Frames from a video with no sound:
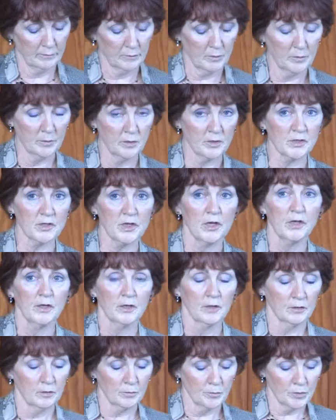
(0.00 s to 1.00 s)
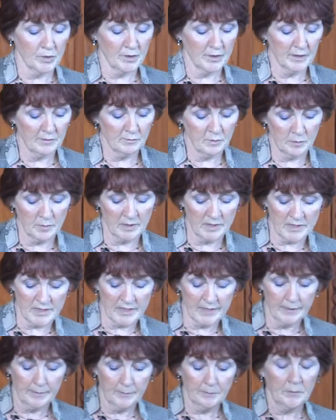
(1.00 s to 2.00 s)
you very much. Good morning,
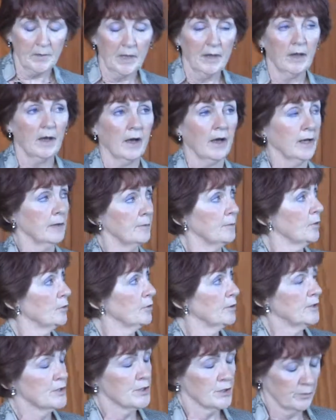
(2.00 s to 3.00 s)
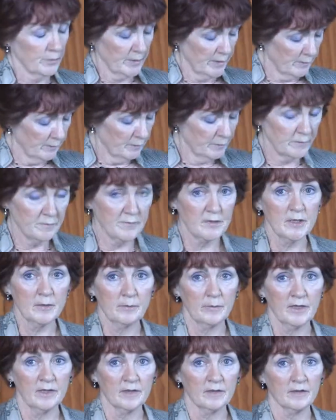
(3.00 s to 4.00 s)
everybody. I'm going to, in 15
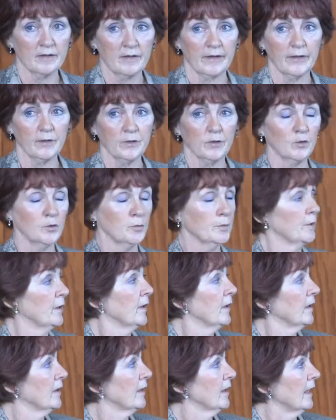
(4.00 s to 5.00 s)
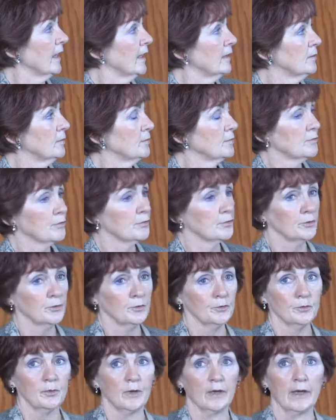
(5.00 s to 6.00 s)
minutes, I hope, gallop
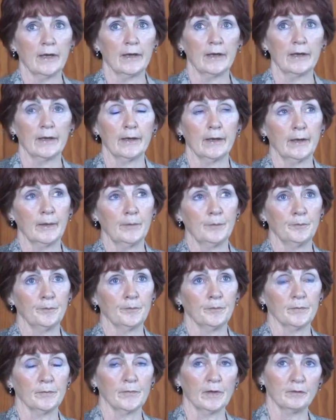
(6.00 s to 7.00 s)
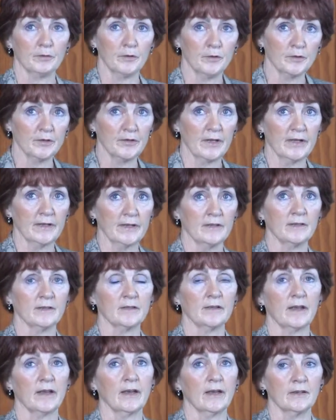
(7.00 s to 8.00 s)
through um, a few
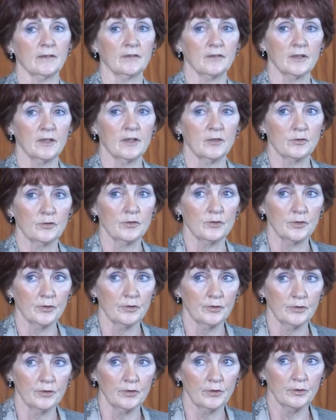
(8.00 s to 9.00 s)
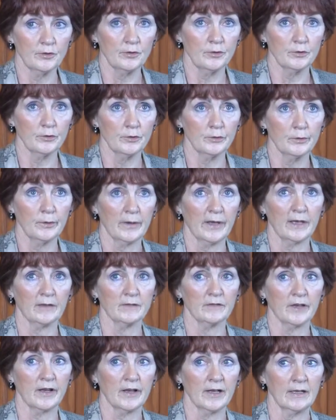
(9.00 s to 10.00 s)
slides and introduce you to
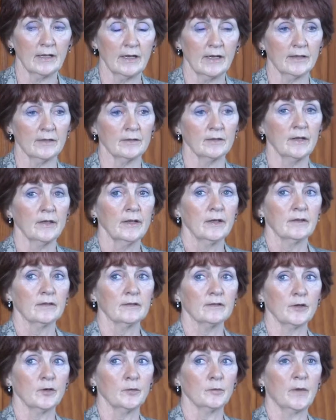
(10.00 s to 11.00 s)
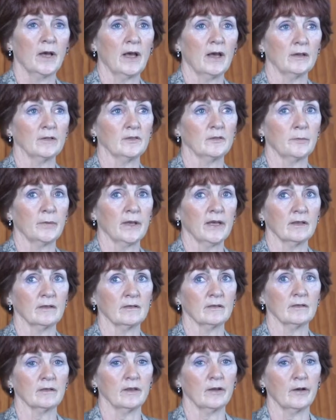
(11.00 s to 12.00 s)
and highlight some
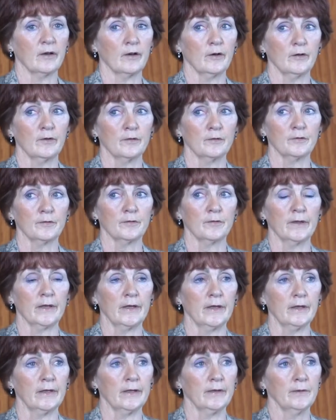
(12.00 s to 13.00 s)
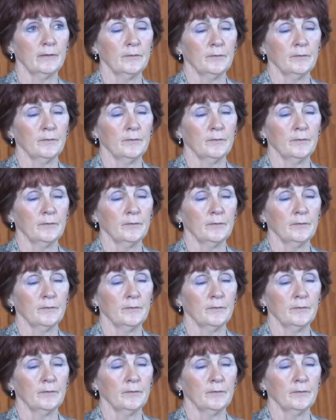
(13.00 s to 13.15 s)
aspects of the